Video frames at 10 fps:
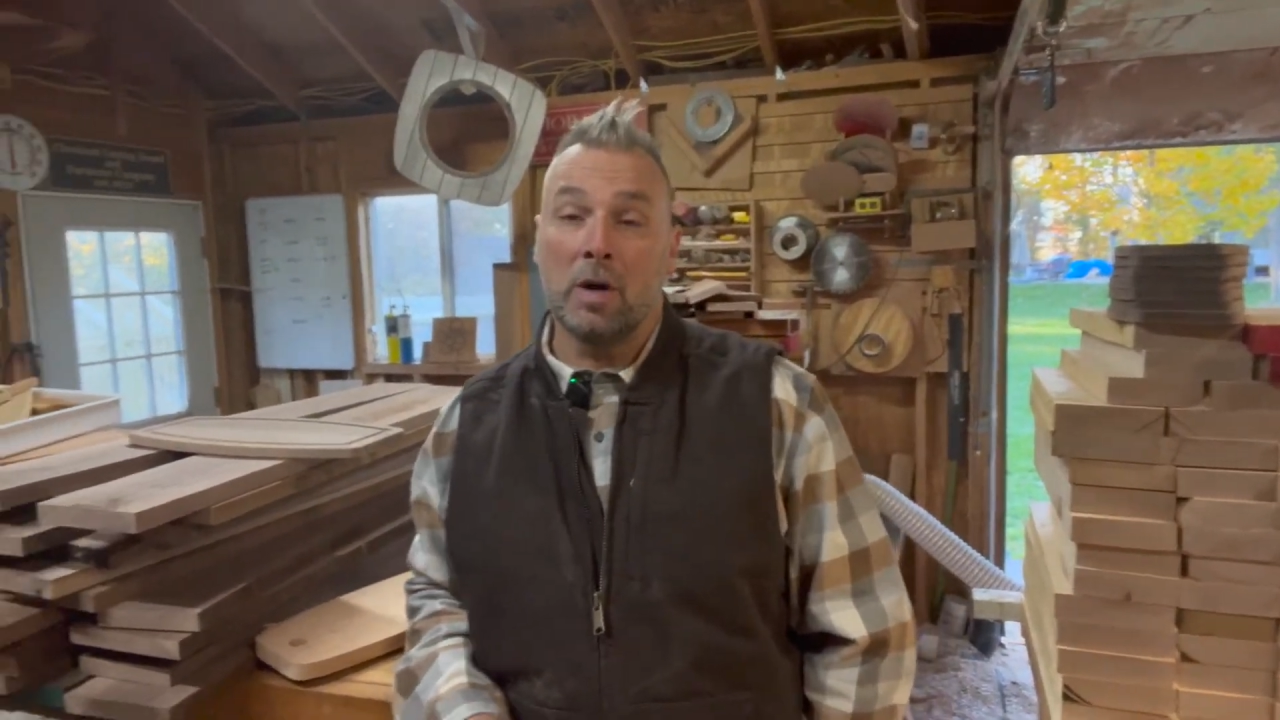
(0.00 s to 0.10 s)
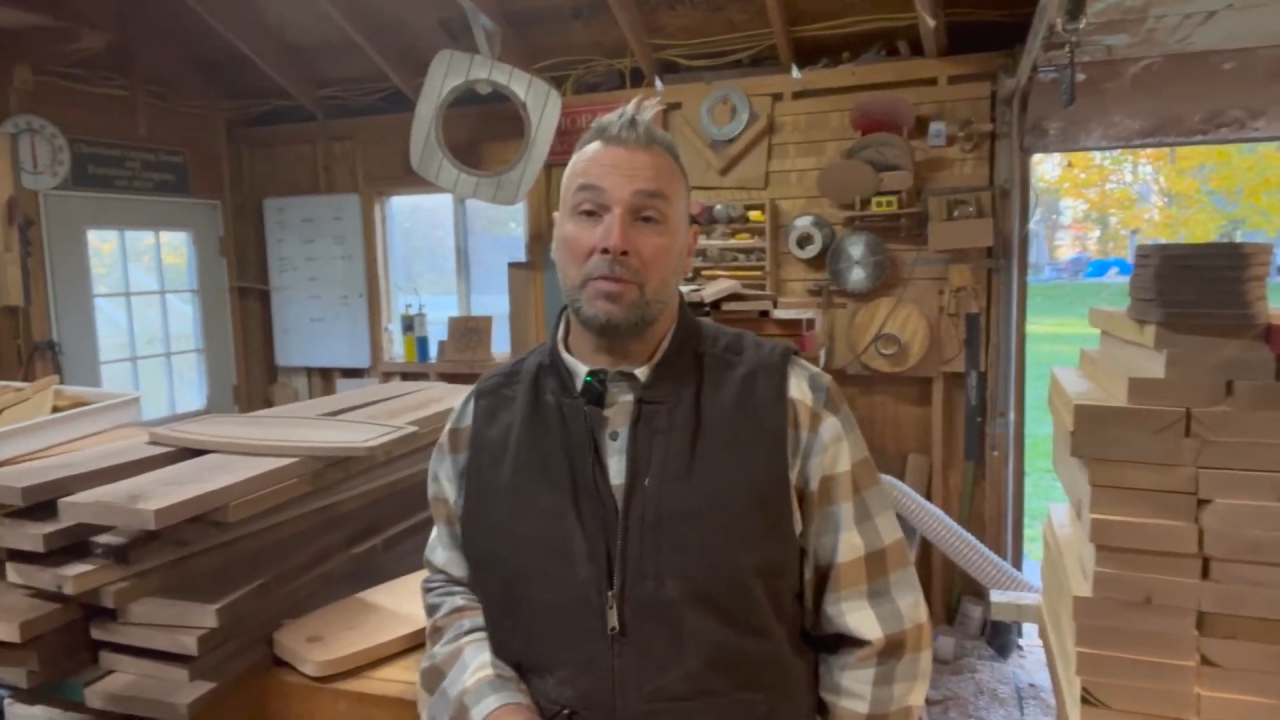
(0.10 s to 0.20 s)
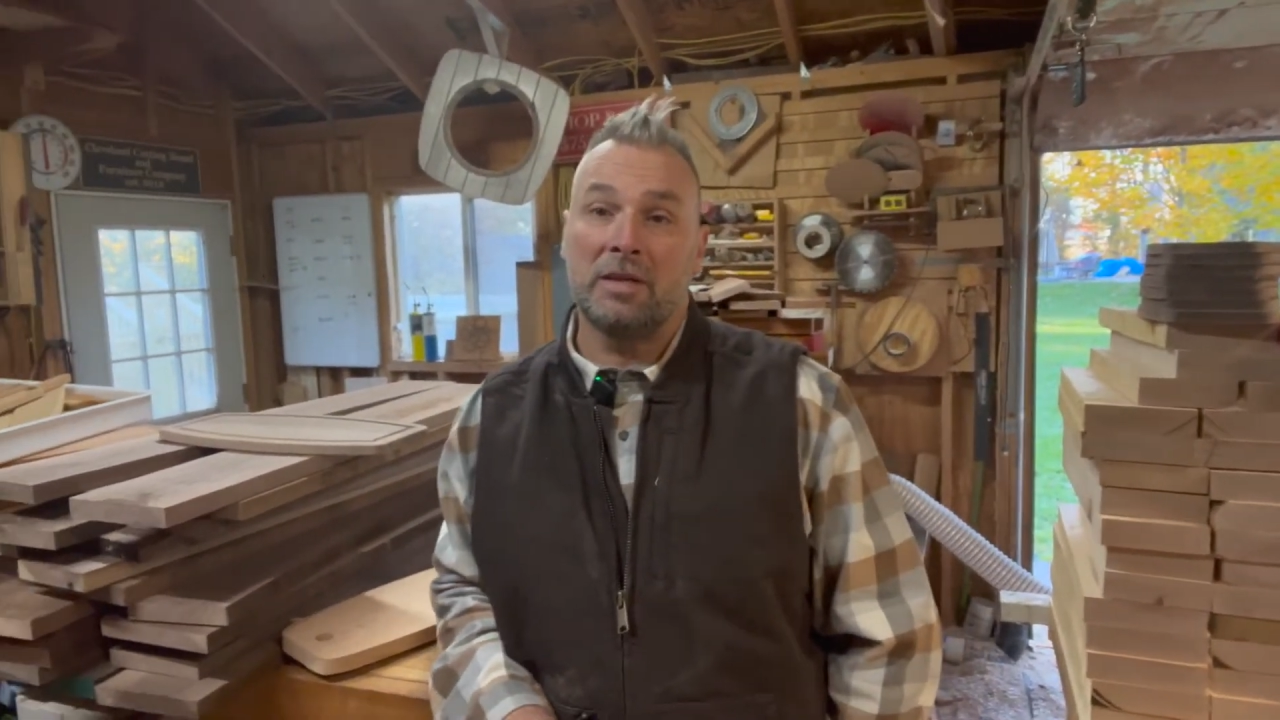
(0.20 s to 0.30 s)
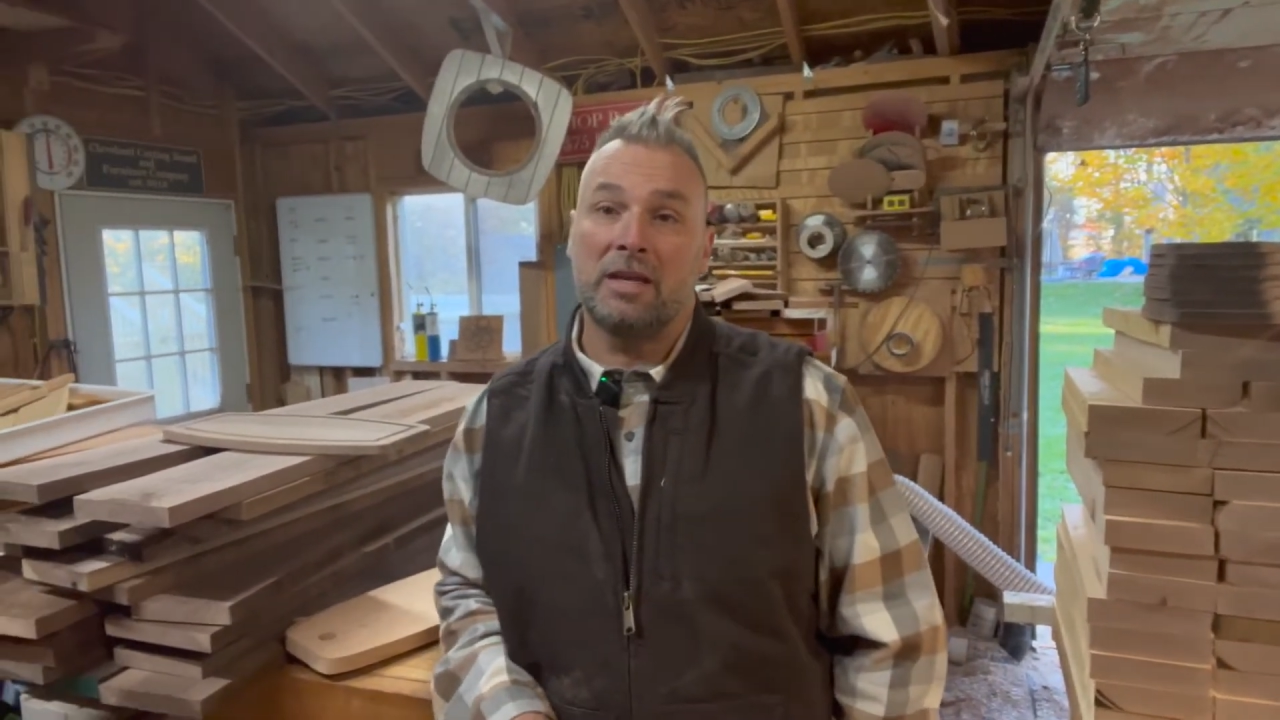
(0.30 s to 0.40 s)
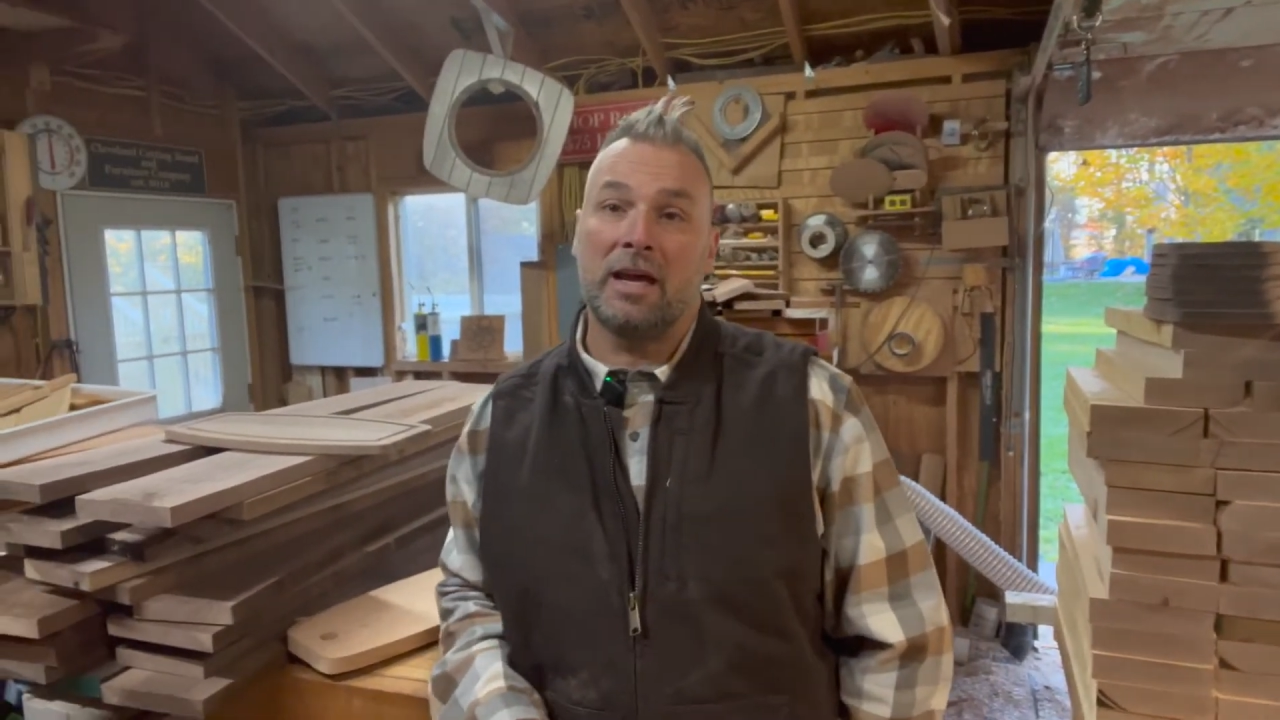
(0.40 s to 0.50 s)

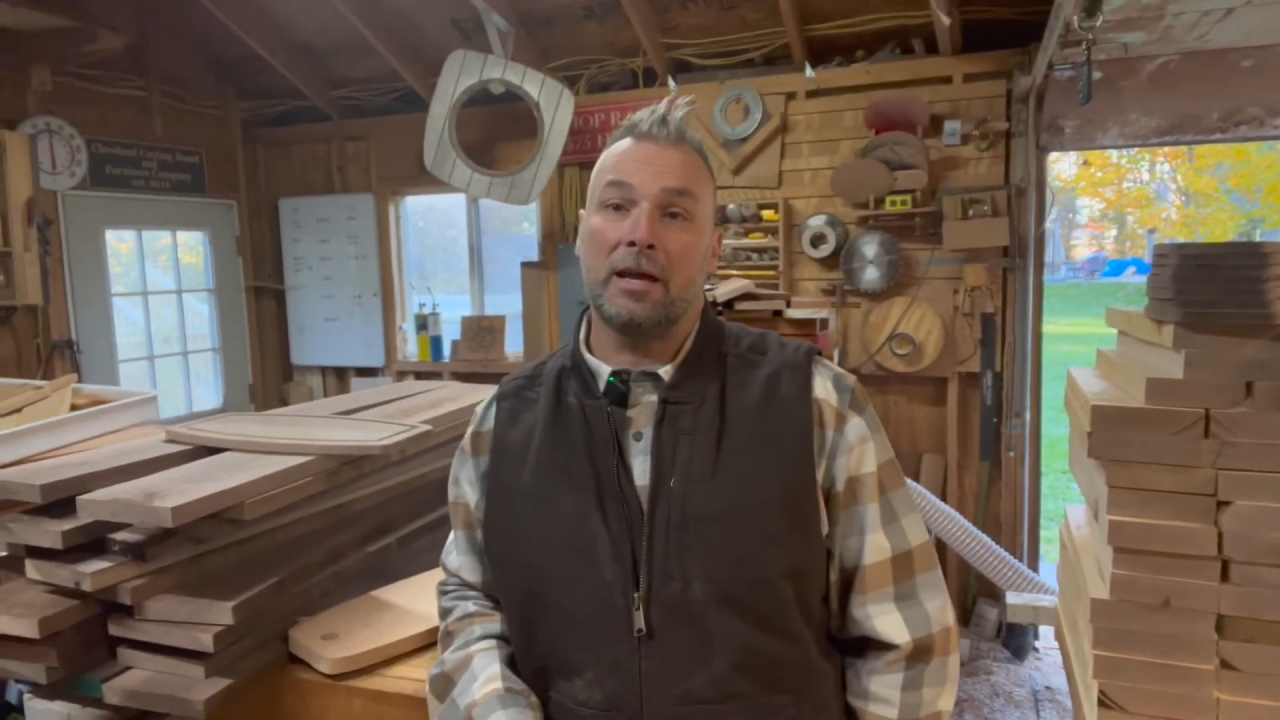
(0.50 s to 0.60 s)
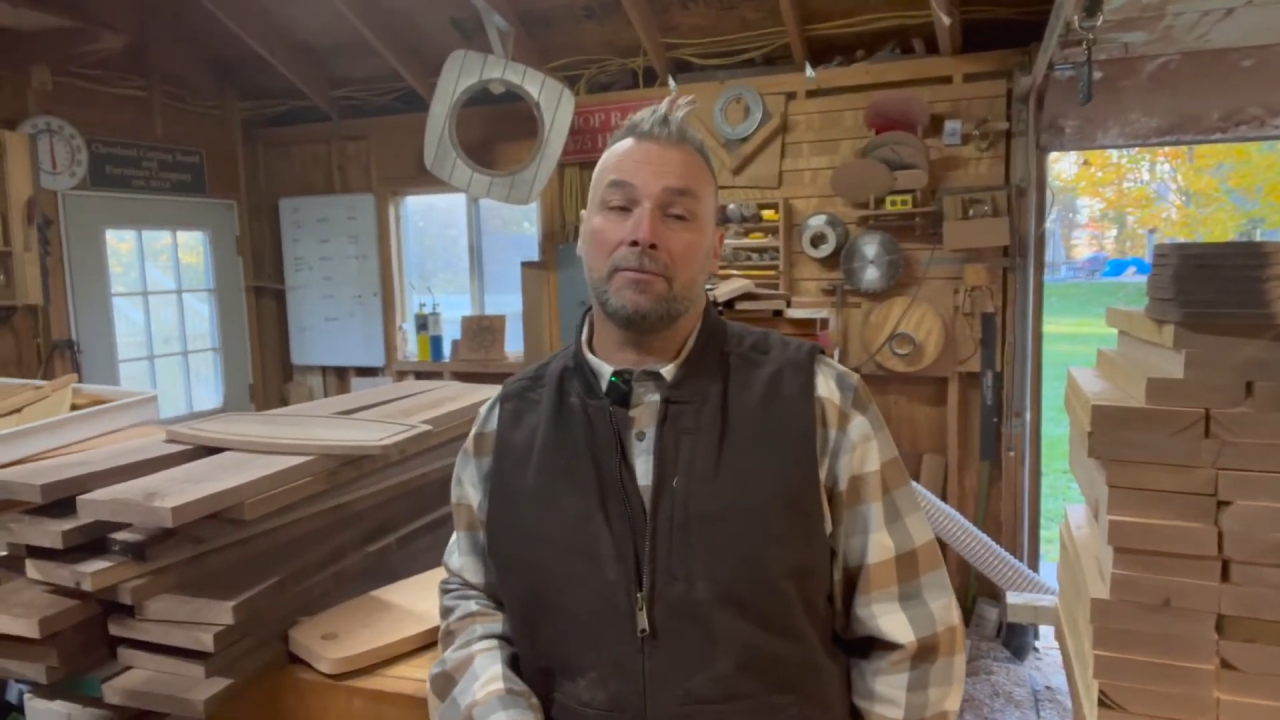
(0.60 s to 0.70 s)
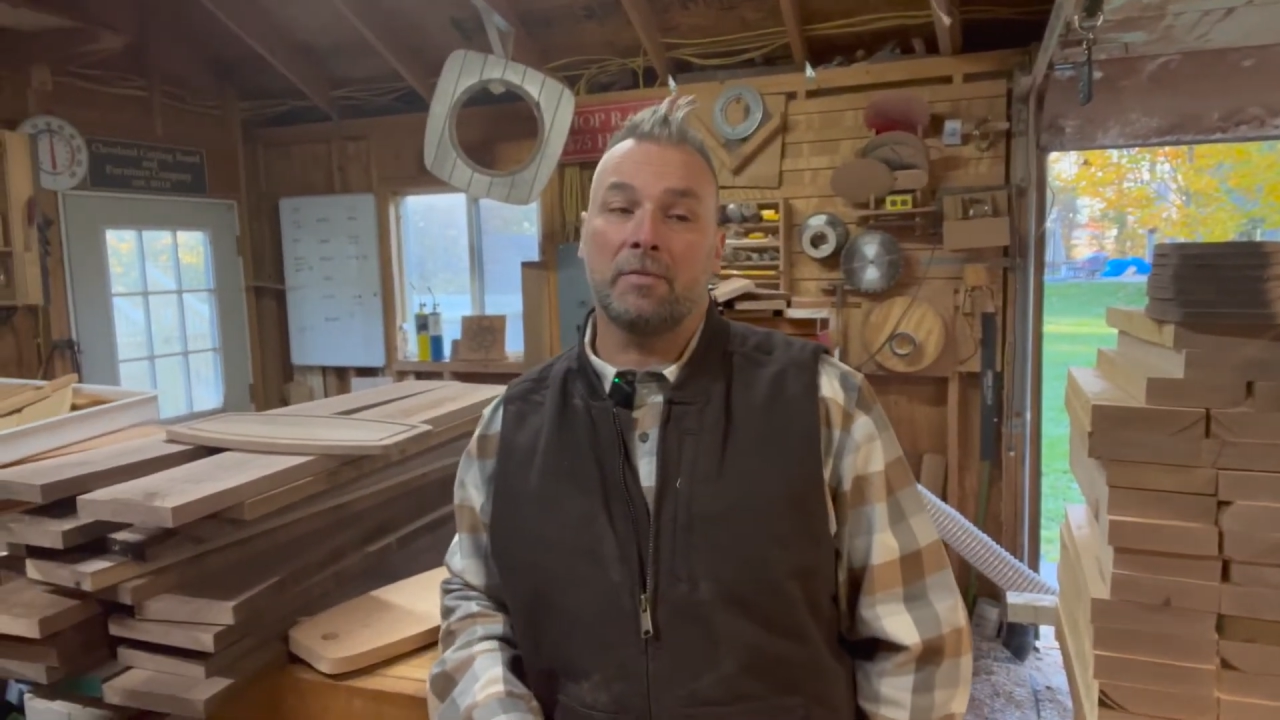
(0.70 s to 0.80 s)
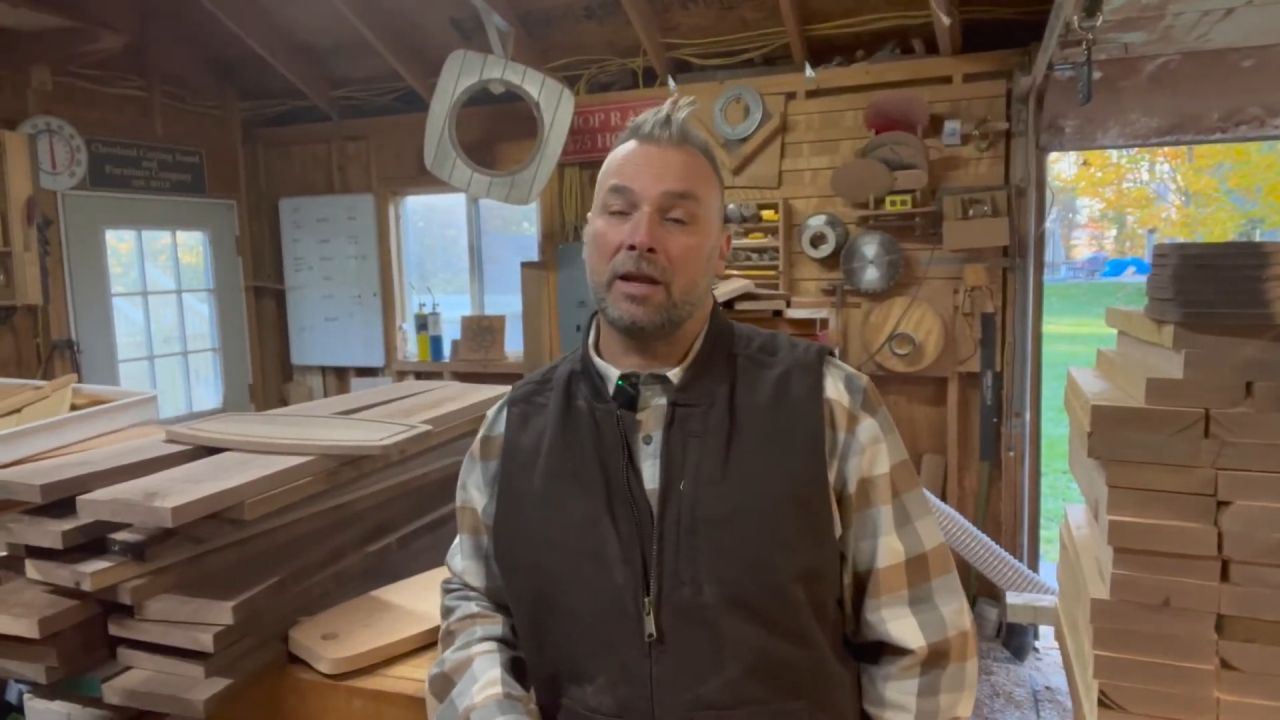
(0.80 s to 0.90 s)
up today.